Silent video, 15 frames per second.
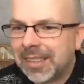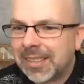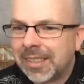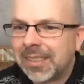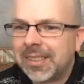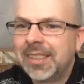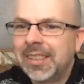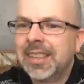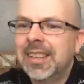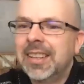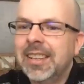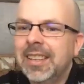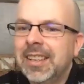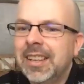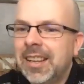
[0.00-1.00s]
So
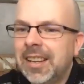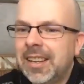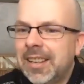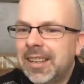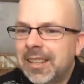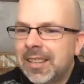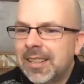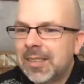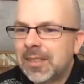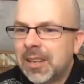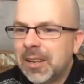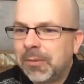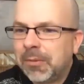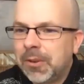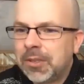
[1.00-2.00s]
uh, let's
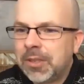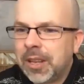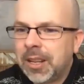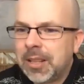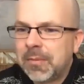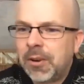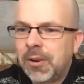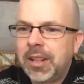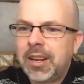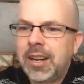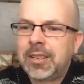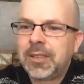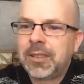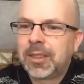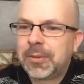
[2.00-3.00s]
see. First thing in the morning, I
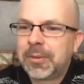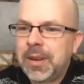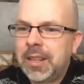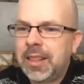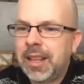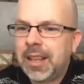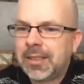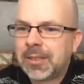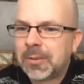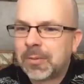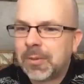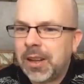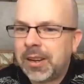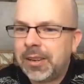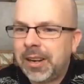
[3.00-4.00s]
took three glasses of
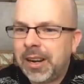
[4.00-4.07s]
water.